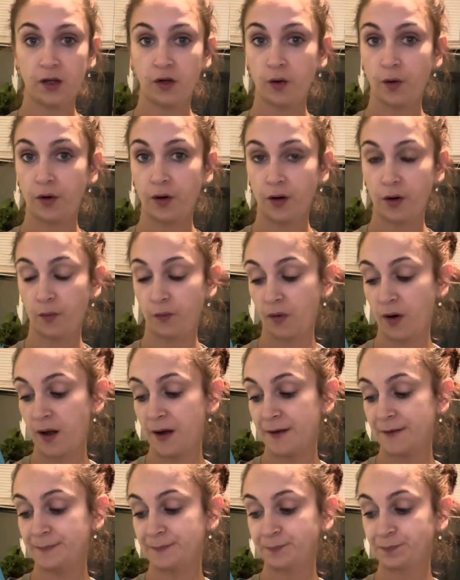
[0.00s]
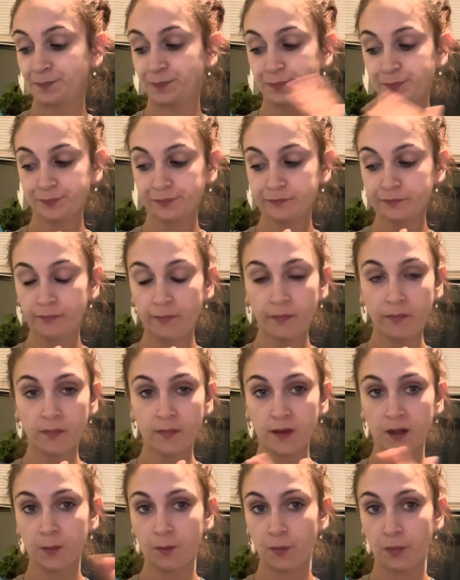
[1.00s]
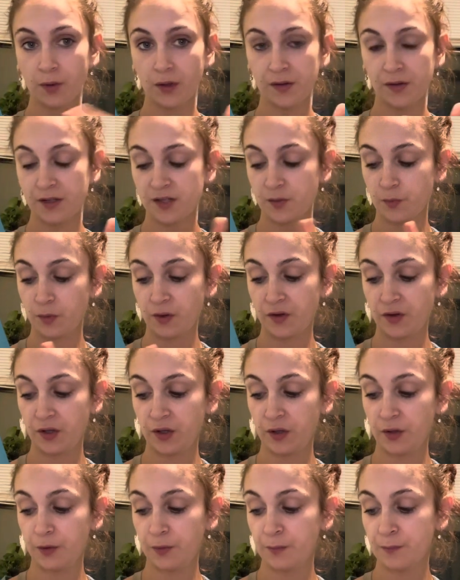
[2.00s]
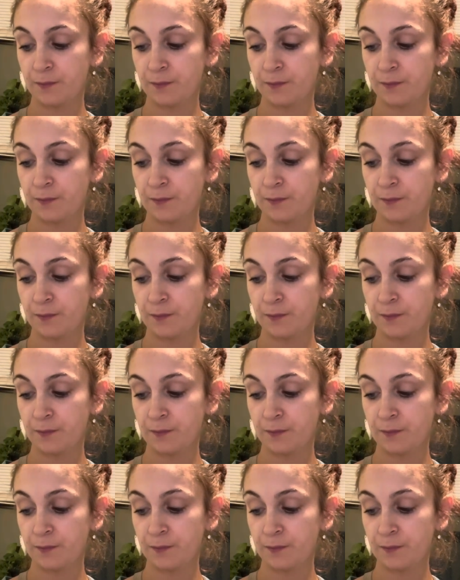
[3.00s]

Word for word: going on a run. Bring this with you.